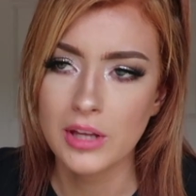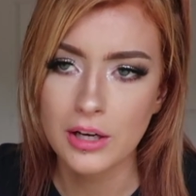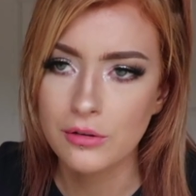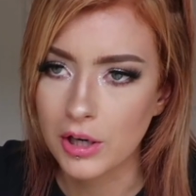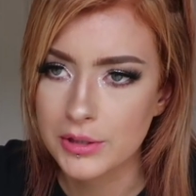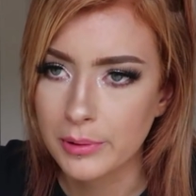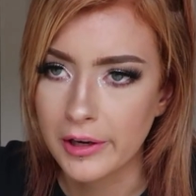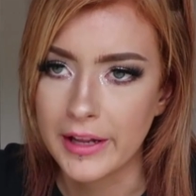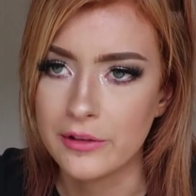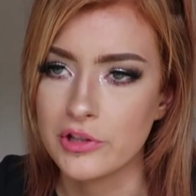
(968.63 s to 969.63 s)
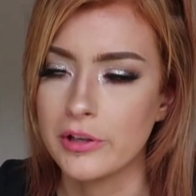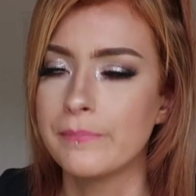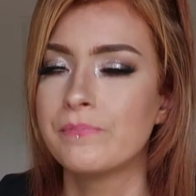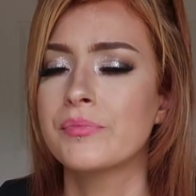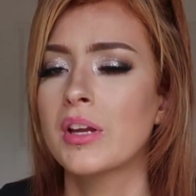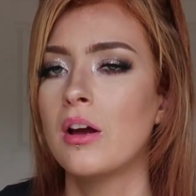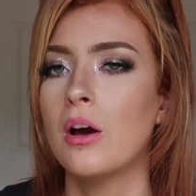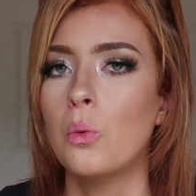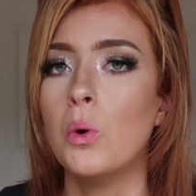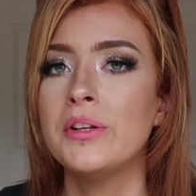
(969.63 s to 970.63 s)
That cross-plane engine,
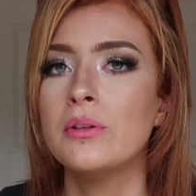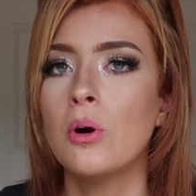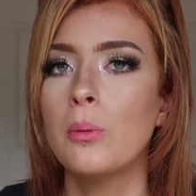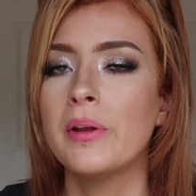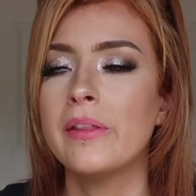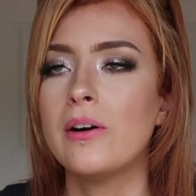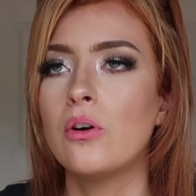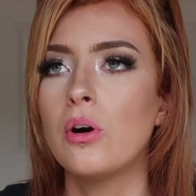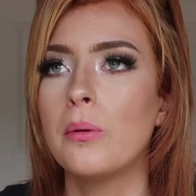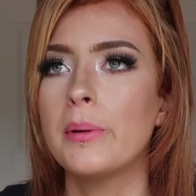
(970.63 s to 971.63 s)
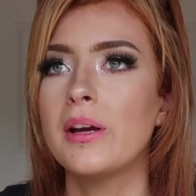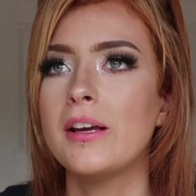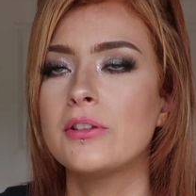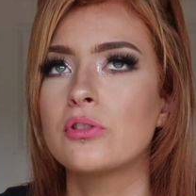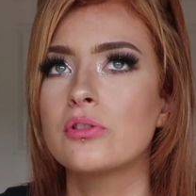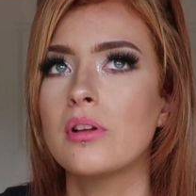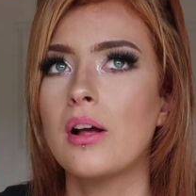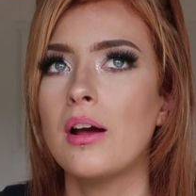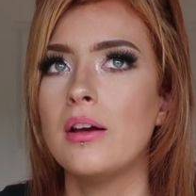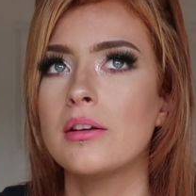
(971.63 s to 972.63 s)
when you open that up, it's just
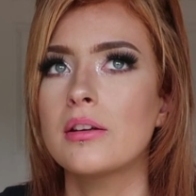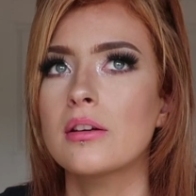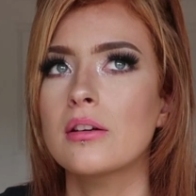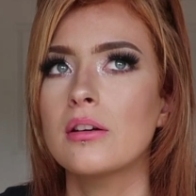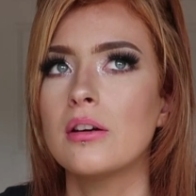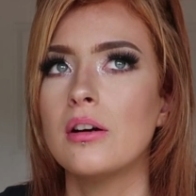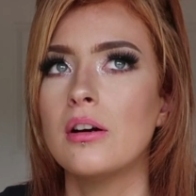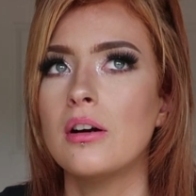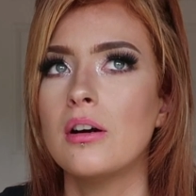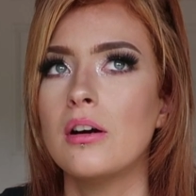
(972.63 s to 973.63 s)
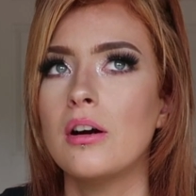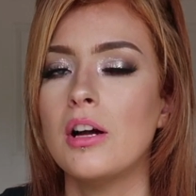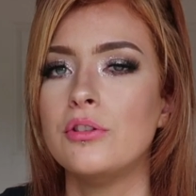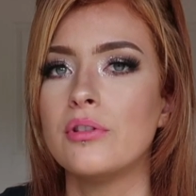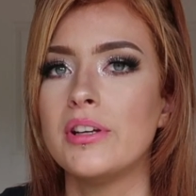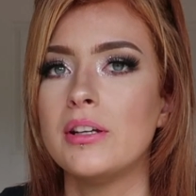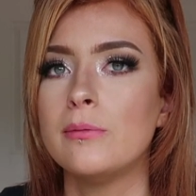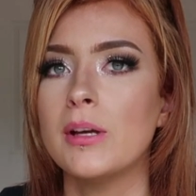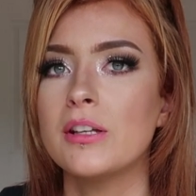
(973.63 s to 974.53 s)
like a dream.